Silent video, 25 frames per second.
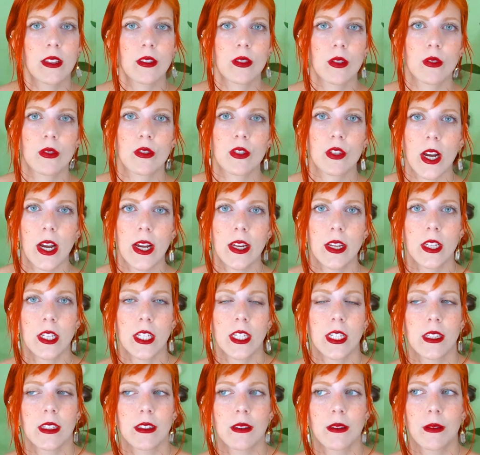So
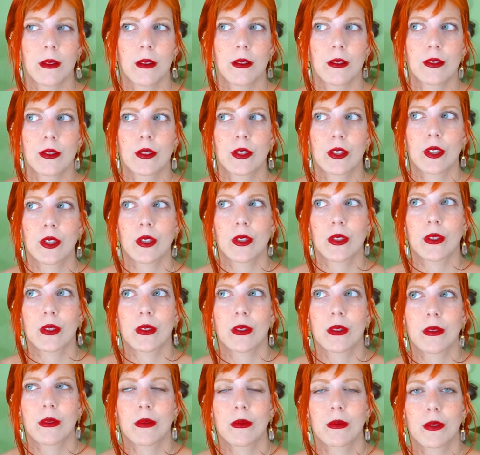try to
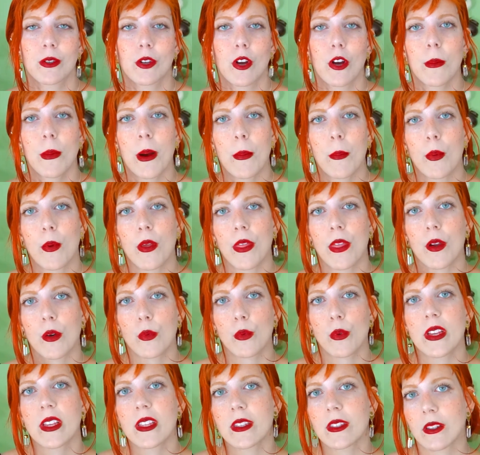come up with a
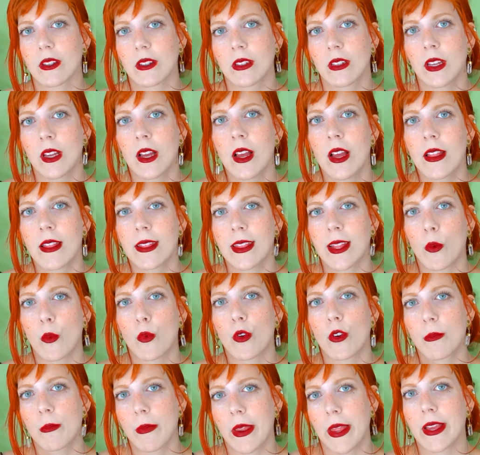reason that
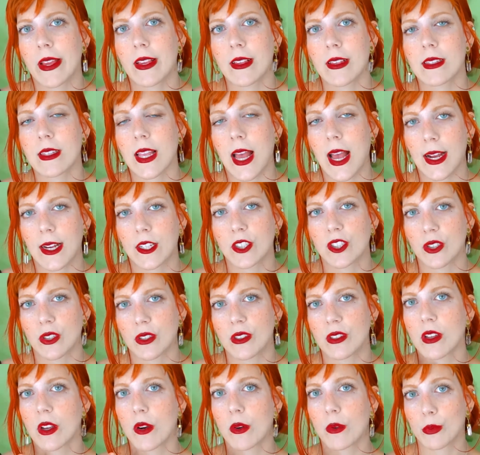would make his
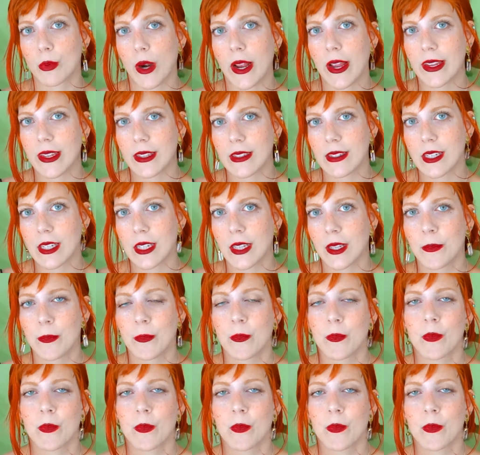actions right,